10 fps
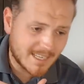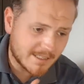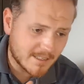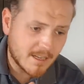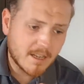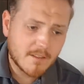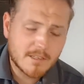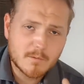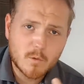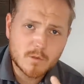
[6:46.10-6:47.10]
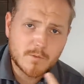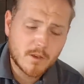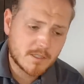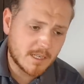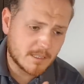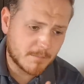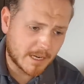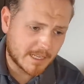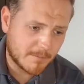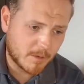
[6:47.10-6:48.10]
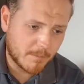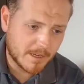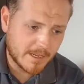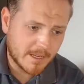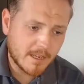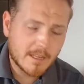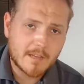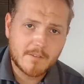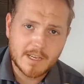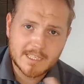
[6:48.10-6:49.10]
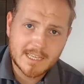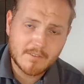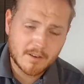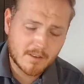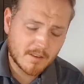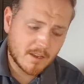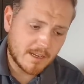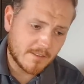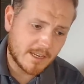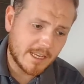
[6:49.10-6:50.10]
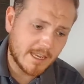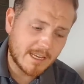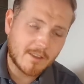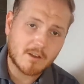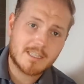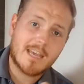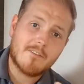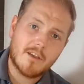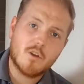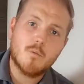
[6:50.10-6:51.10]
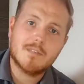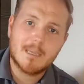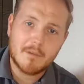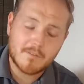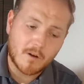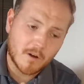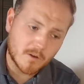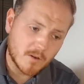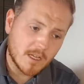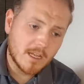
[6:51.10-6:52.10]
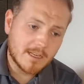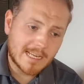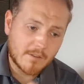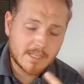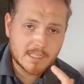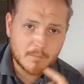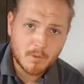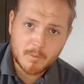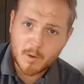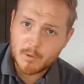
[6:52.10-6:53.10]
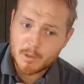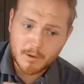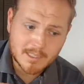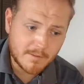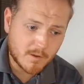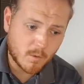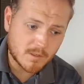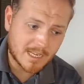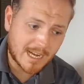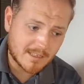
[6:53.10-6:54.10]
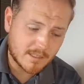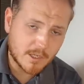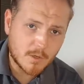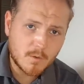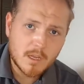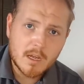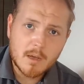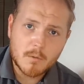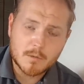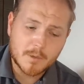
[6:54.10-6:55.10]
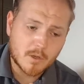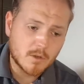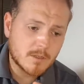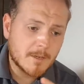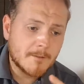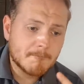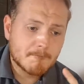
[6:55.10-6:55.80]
season. This is Wolves' first season back in the Premier League. They finished seventh in the league and they got to the FA Cup semi-final. Now this is probably one of the most difficult ones I had to do was because